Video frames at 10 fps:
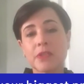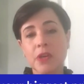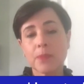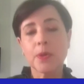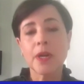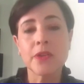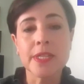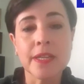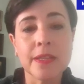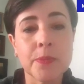top
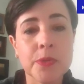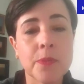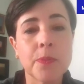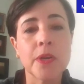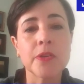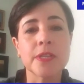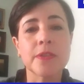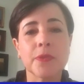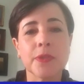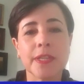priority and the top priority
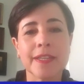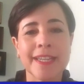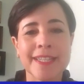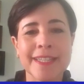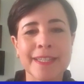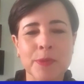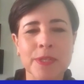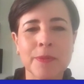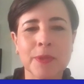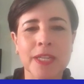for the London Liberal
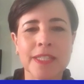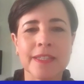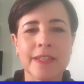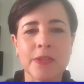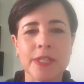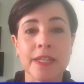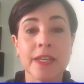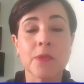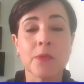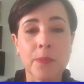Democrats, including
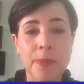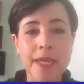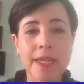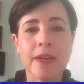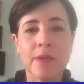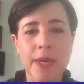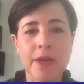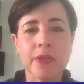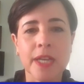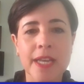Rob Blackie, our
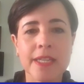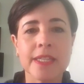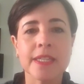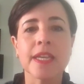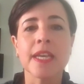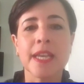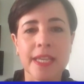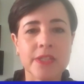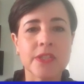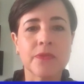mayoral candidate,
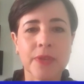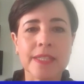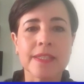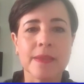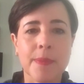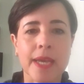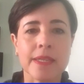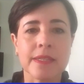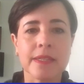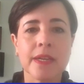is to fix the
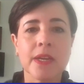Met.